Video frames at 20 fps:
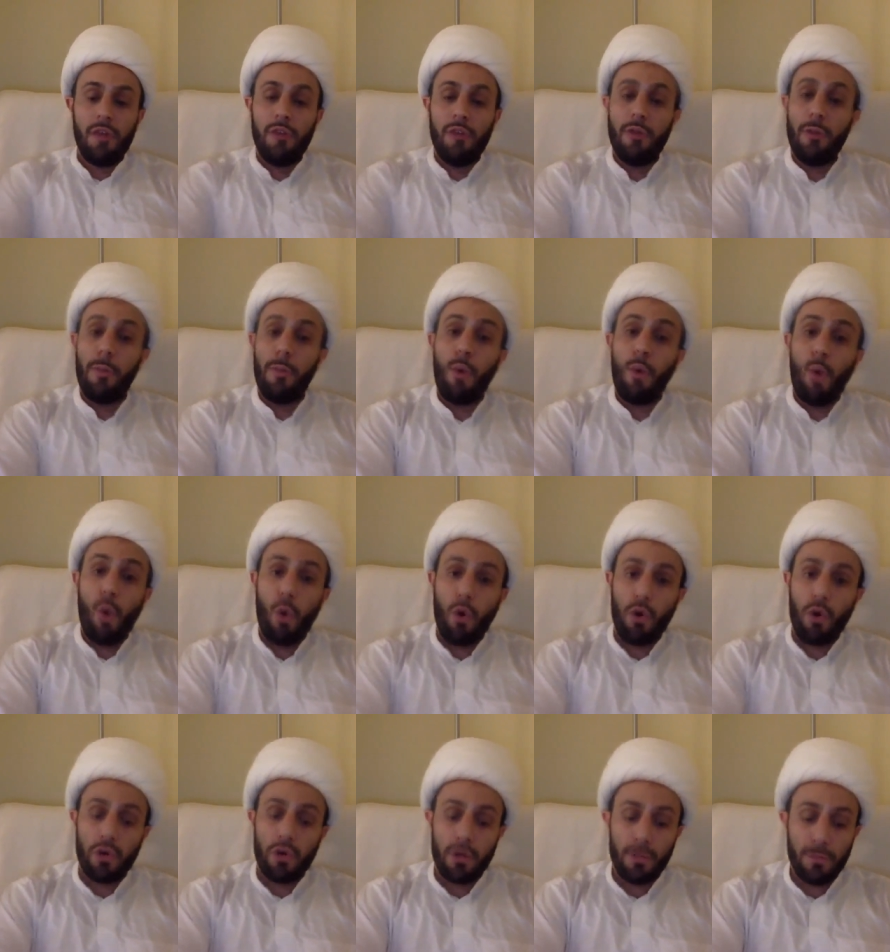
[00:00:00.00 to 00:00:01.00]
the
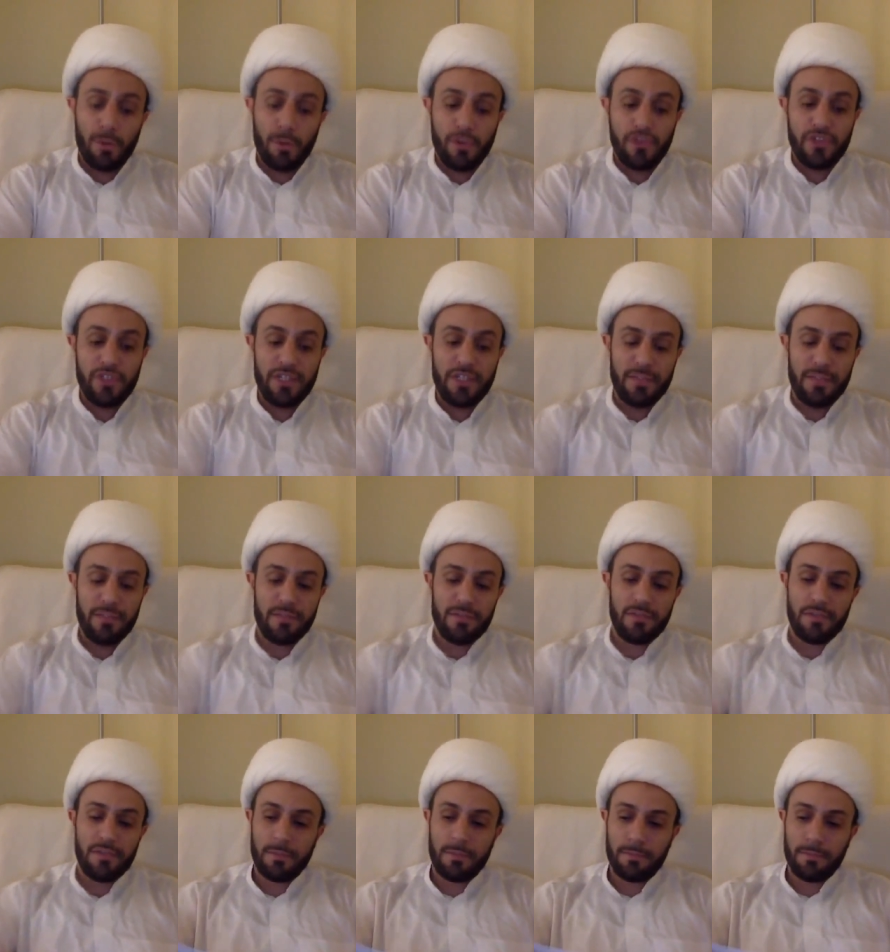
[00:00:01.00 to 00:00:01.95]
poor Muslims.